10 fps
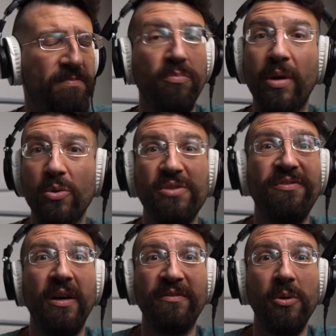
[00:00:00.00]
But it was
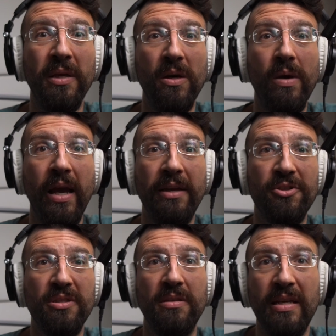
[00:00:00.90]
fun for me, okay?
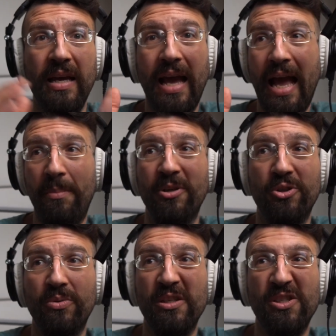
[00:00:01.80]
Just the
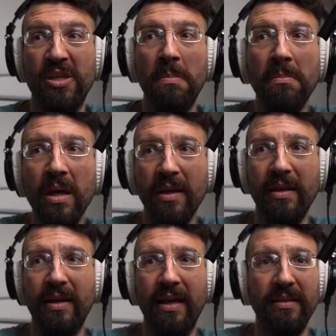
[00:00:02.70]
amateurism
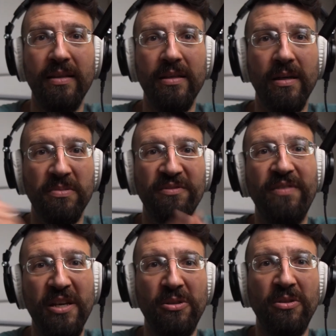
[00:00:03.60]
and the
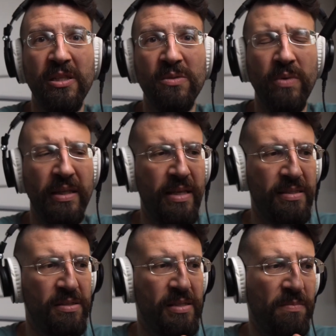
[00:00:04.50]
unprofessionalism. Um, Wait,
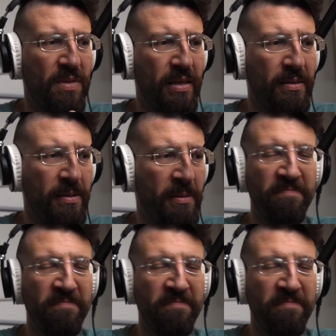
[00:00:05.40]
that's the same thing.